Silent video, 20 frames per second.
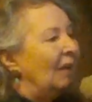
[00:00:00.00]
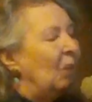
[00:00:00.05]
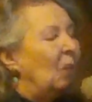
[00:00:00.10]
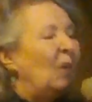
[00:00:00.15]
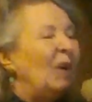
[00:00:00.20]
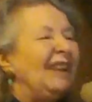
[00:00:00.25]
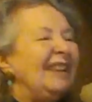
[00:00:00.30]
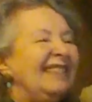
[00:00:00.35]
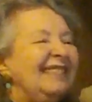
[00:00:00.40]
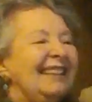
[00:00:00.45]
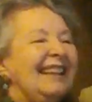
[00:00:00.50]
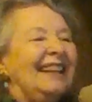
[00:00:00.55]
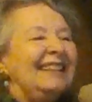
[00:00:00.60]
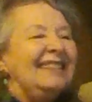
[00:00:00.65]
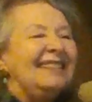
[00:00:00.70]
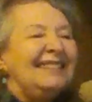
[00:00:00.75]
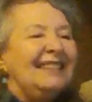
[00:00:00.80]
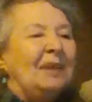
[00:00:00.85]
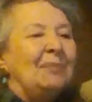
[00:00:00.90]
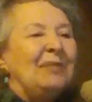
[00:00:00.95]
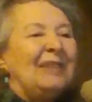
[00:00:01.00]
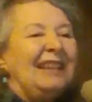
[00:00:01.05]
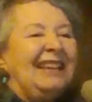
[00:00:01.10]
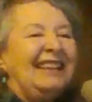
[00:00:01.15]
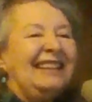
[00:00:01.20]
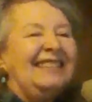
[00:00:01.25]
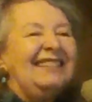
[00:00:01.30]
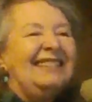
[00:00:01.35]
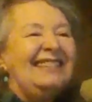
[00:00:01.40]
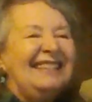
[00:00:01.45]
what is that something
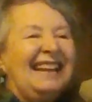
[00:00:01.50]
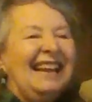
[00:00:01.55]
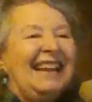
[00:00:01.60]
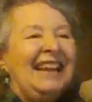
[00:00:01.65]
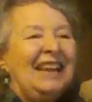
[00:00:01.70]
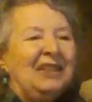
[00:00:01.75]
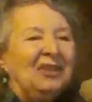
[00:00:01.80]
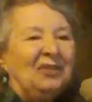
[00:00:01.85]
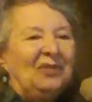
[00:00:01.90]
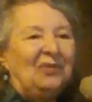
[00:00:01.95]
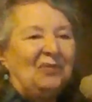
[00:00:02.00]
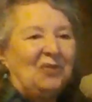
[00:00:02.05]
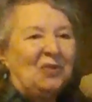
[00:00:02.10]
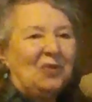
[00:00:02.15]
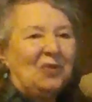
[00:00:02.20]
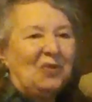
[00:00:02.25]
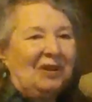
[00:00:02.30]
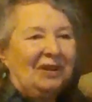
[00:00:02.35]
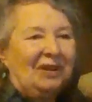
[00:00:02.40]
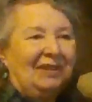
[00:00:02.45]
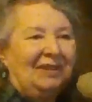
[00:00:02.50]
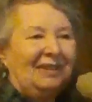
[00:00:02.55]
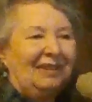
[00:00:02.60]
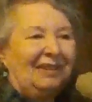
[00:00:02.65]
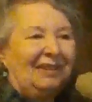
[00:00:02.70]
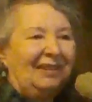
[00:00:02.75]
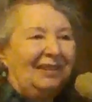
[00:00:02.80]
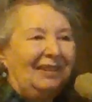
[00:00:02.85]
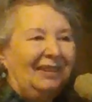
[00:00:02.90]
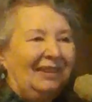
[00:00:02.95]
it stands for?
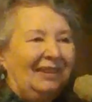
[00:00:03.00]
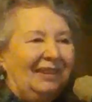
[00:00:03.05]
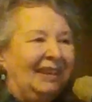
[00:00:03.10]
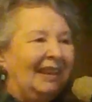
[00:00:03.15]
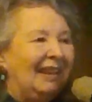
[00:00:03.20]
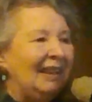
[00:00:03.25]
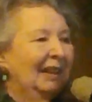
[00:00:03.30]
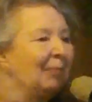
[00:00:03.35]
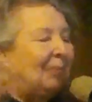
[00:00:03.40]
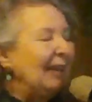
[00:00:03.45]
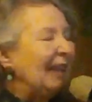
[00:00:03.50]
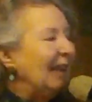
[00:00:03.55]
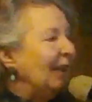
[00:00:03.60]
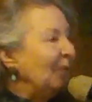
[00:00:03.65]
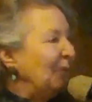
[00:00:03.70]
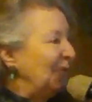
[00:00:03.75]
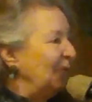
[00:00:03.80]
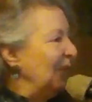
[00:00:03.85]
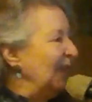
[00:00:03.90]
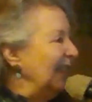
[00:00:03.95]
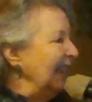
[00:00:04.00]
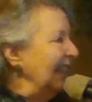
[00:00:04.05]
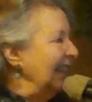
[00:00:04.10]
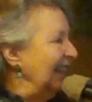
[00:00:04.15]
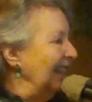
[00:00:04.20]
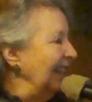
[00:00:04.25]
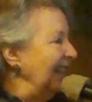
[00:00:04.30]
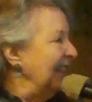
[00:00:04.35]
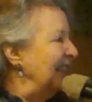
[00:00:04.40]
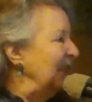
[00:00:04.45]
It becomes really
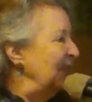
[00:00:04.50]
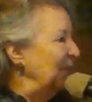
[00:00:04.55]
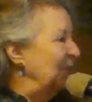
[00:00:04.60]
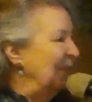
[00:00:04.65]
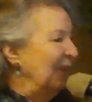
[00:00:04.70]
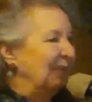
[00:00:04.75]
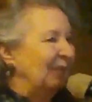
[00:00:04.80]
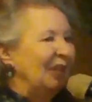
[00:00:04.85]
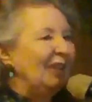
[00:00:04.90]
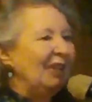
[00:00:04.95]
clear when we're